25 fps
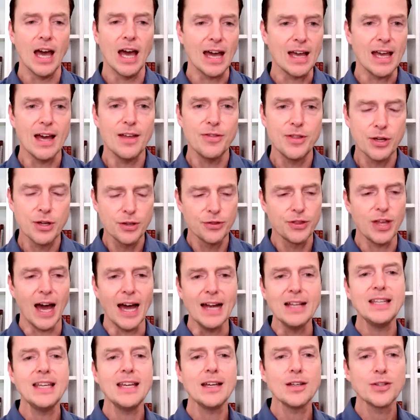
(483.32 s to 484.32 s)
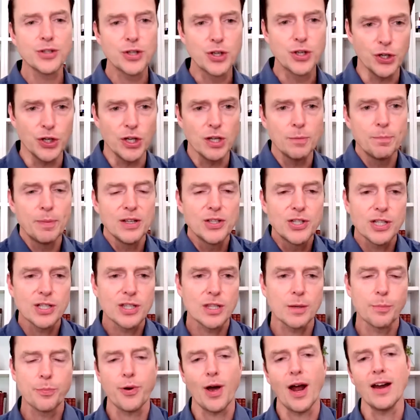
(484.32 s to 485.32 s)
I, the, the idea is good, but
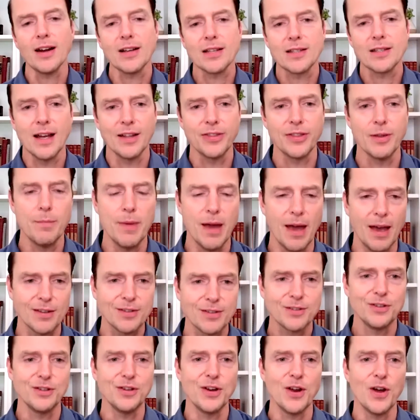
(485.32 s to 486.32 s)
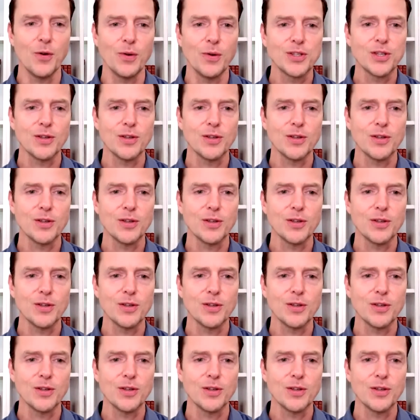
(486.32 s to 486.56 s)
just the product's not the best, you know.